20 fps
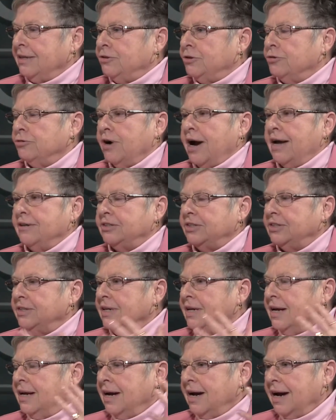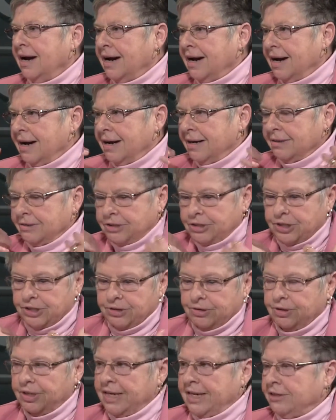Trust,
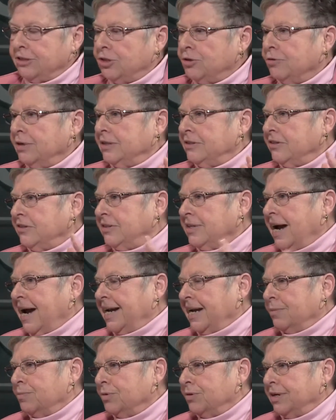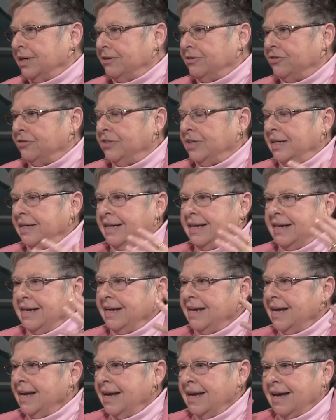to the Historic Society of Marine City,